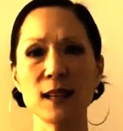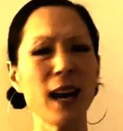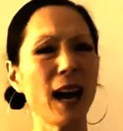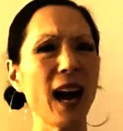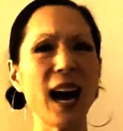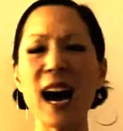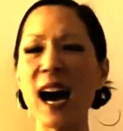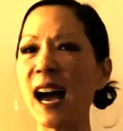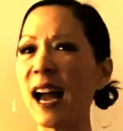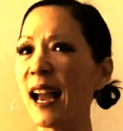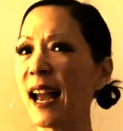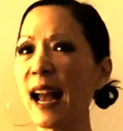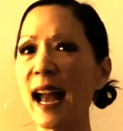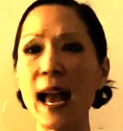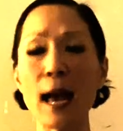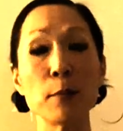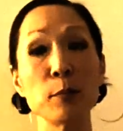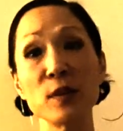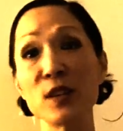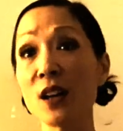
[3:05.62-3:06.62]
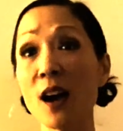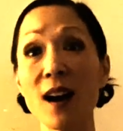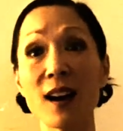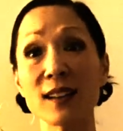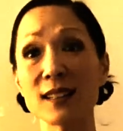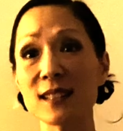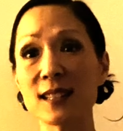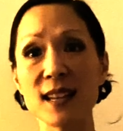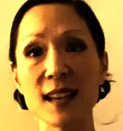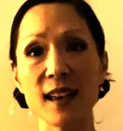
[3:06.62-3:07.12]
I am
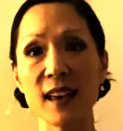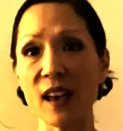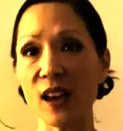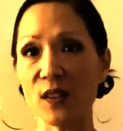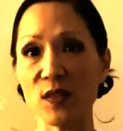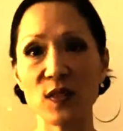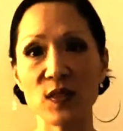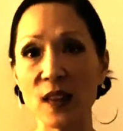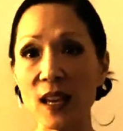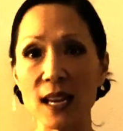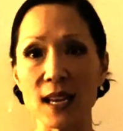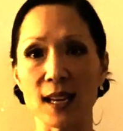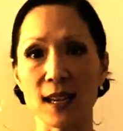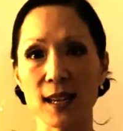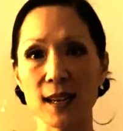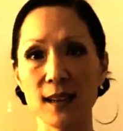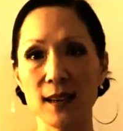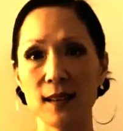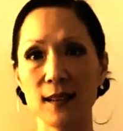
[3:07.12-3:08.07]
not a thing.